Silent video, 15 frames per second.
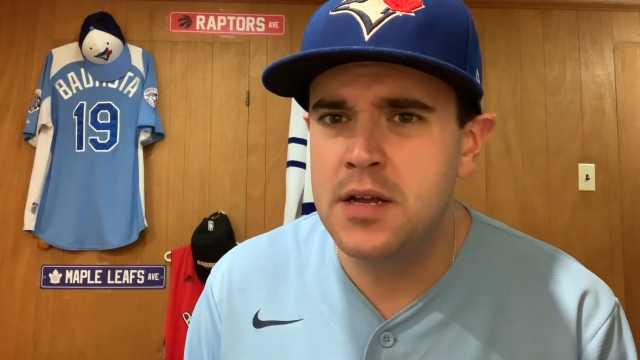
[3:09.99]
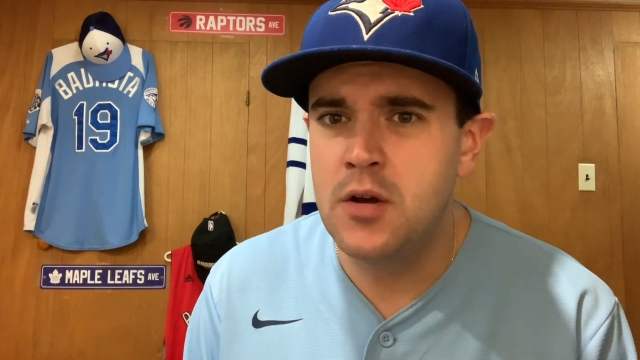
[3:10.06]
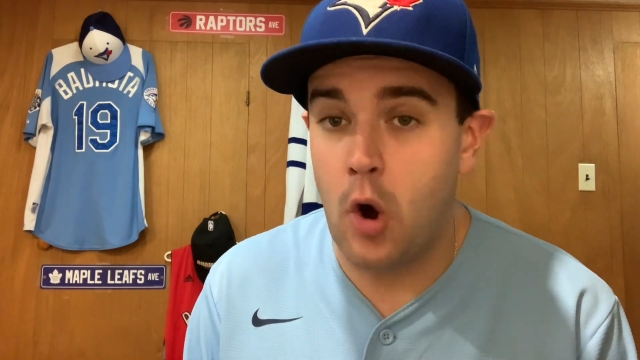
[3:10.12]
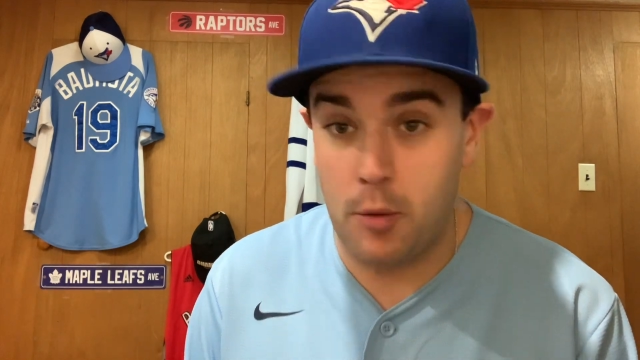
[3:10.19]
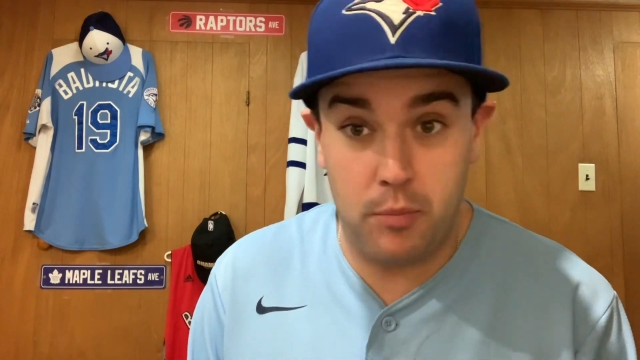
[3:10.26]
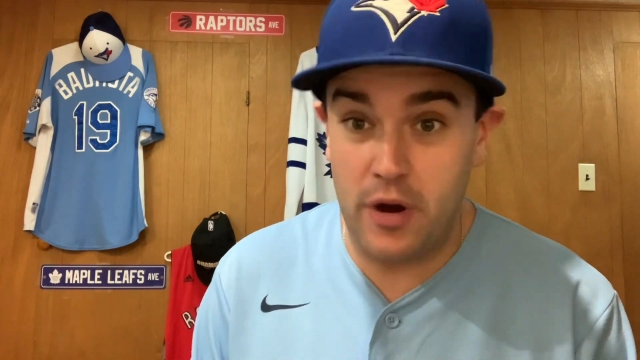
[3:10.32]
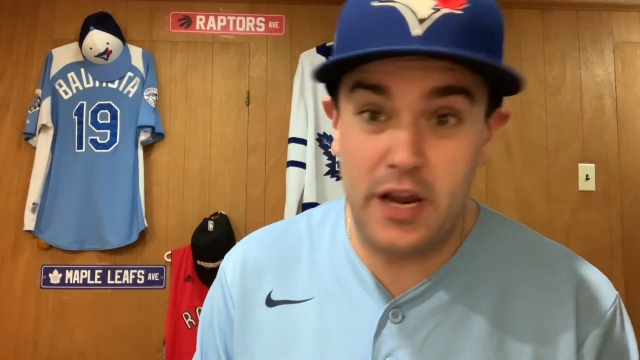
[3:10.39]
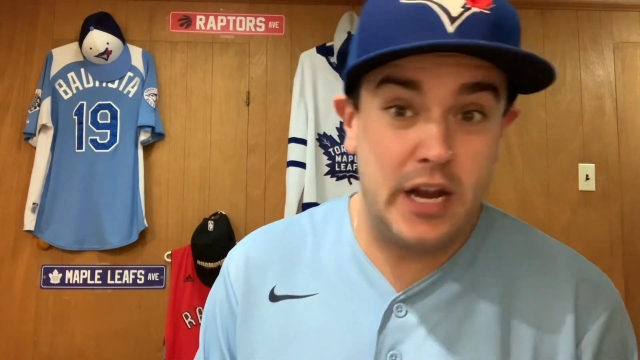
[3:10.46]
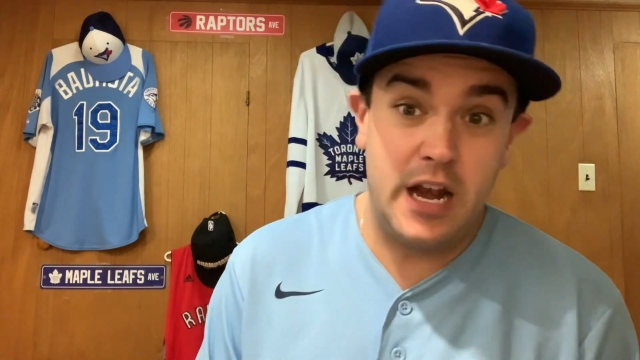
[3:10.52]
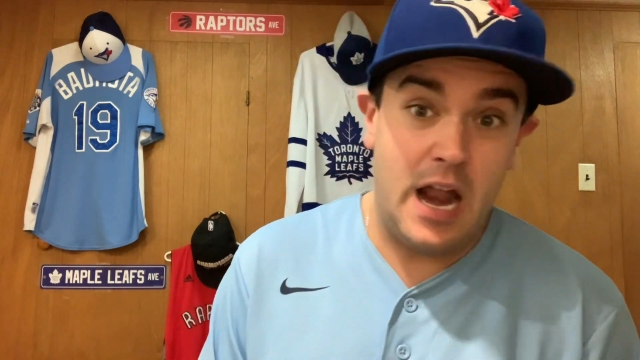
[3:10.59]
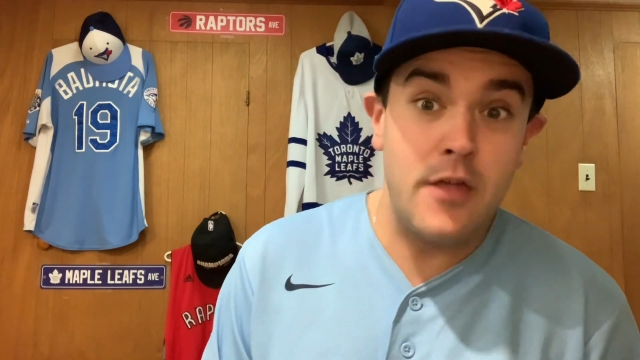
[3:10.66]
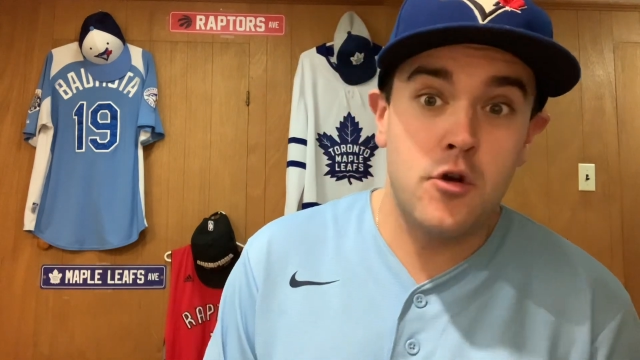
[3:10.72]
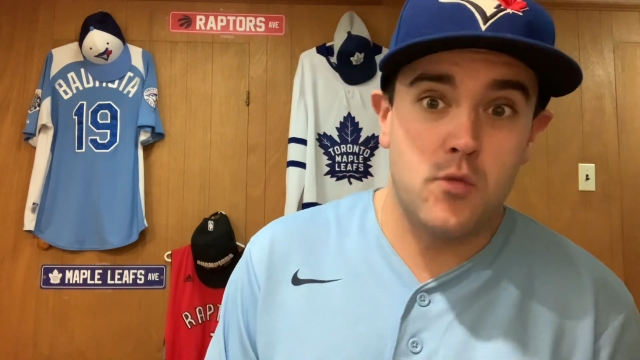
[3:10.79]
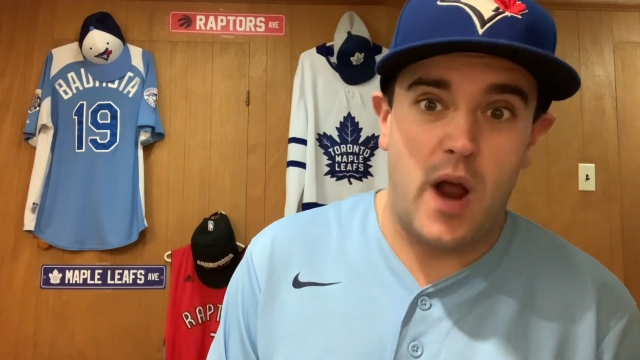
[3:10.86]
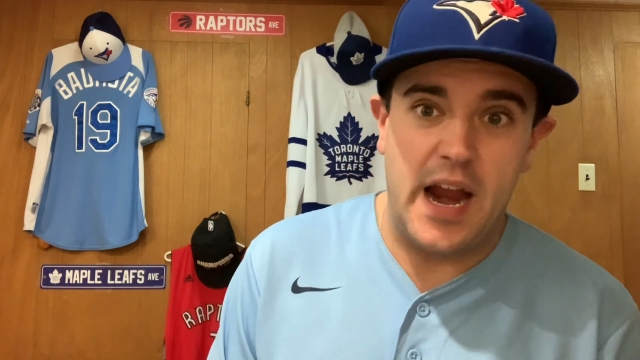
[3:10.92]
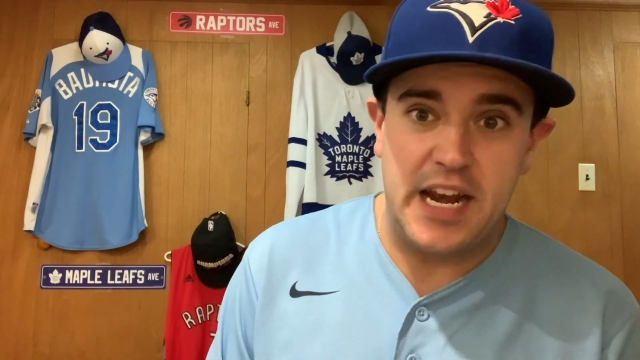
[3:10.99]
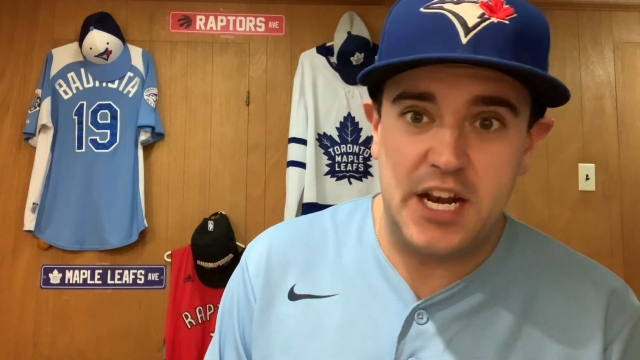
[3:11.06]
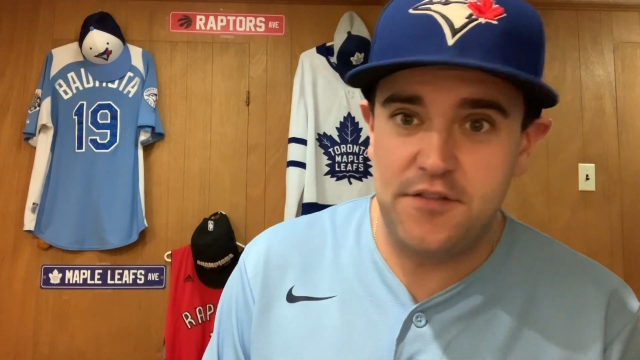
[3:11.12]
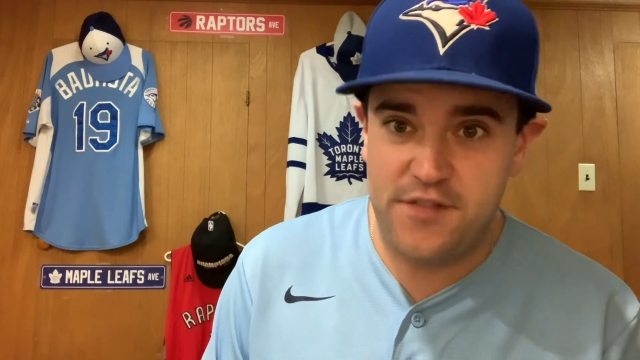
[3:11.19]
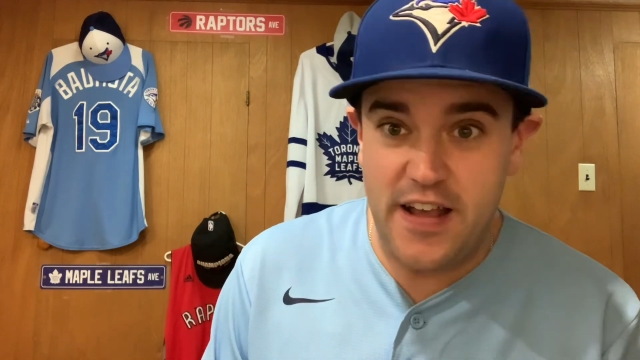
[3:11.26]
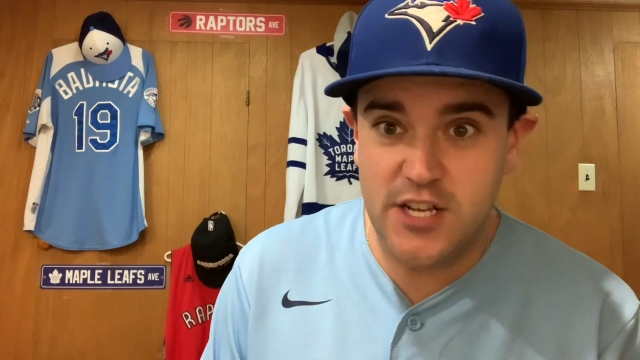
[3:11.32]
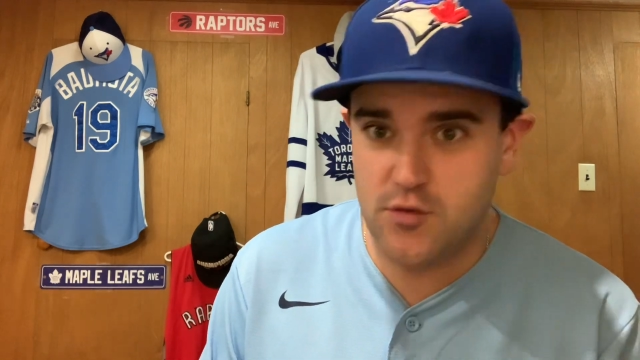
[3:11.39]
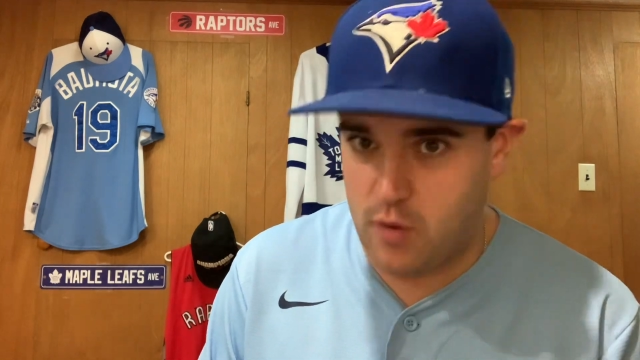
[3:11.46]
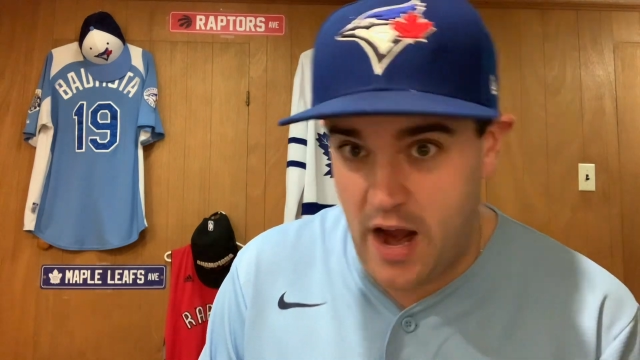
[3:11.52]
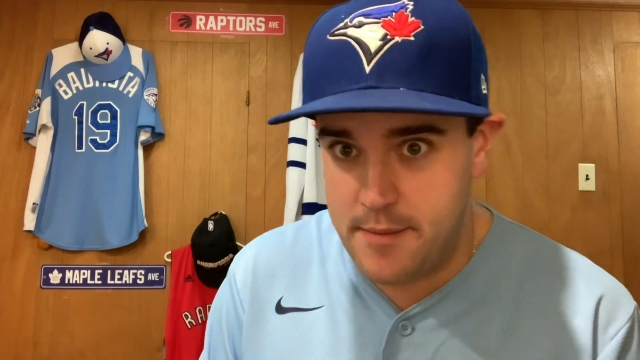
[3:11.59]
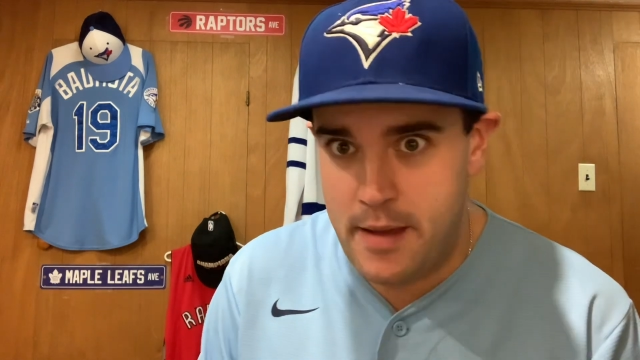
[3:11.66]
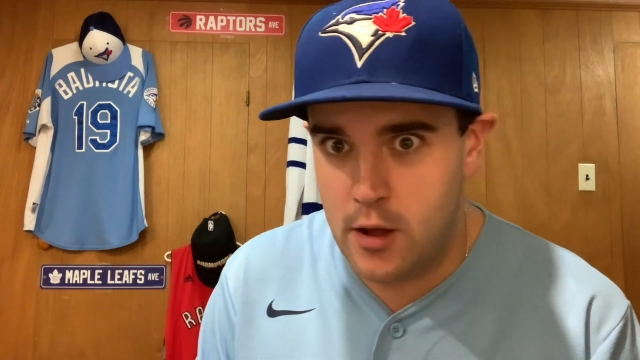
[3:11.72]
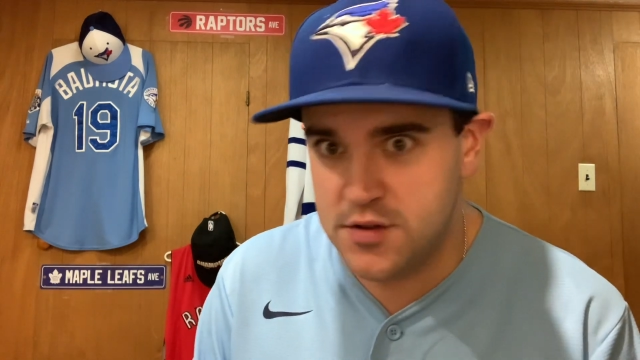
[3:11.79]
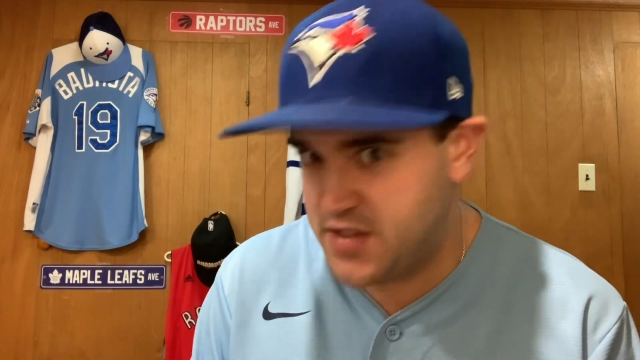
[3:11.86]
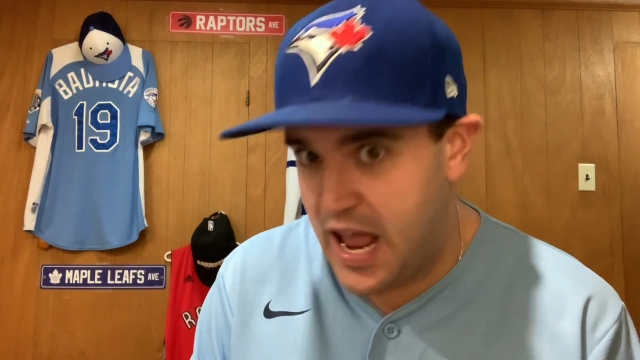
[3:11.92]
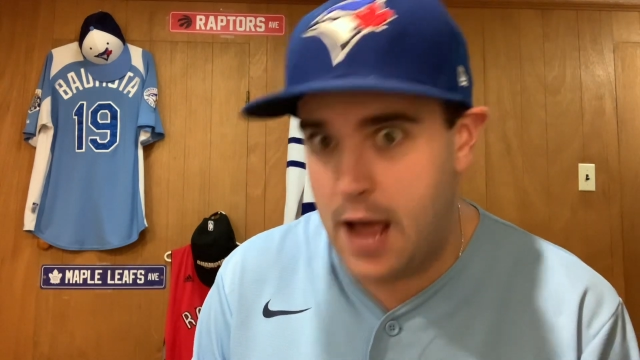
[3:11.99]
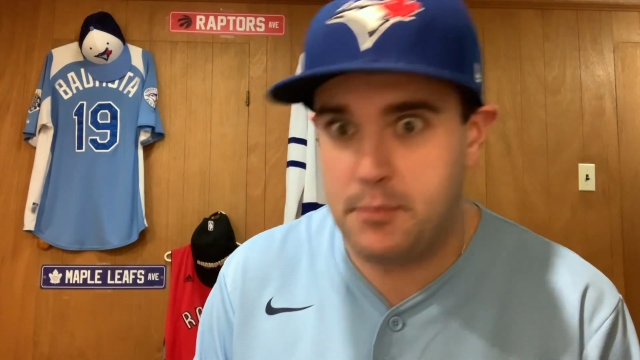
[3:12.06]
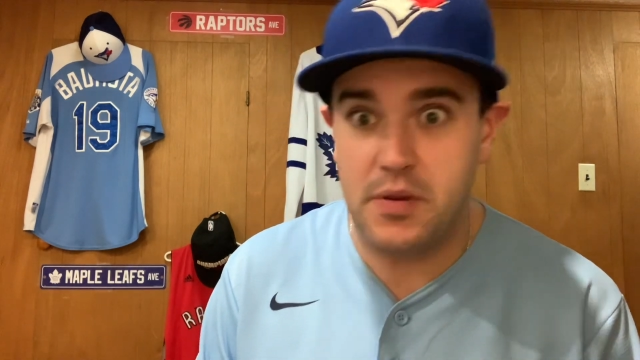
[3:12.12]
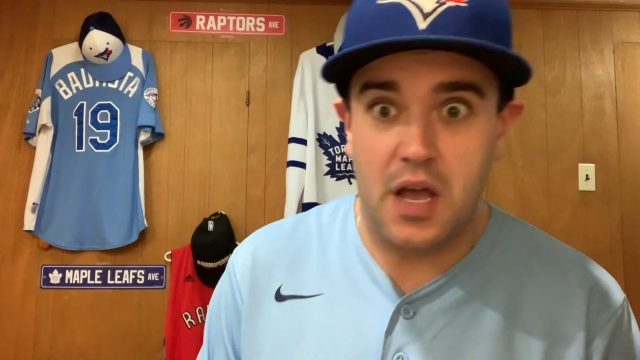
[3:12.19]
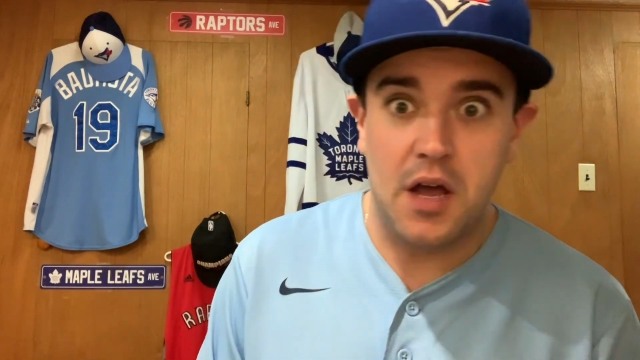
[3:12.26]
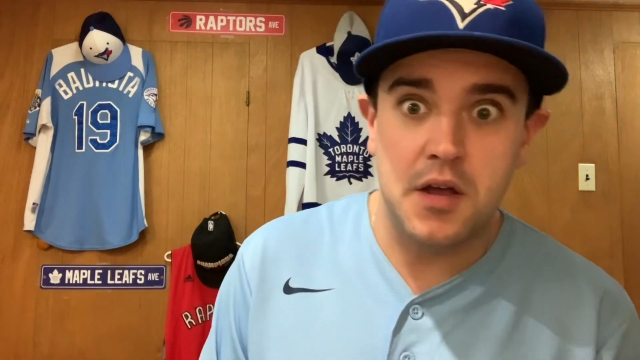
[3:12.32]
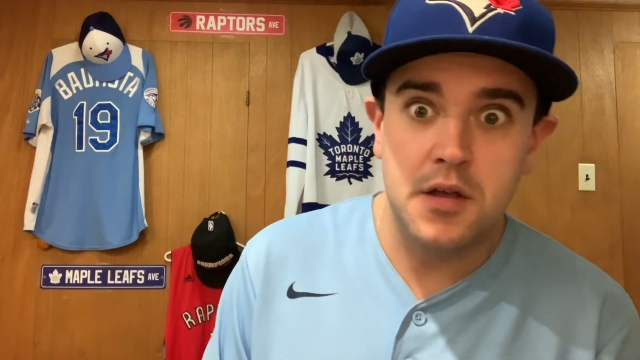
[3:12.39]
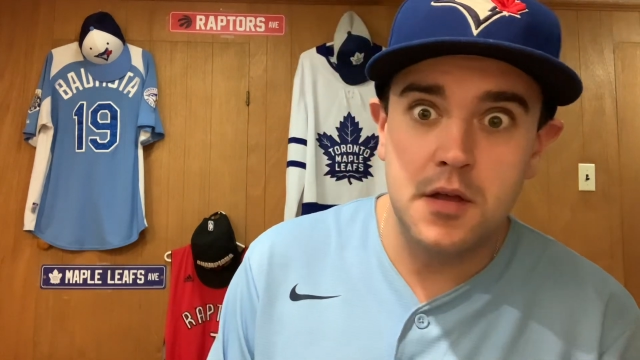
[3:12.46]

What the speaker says: Or bring in another righty to face Raimel Tapia.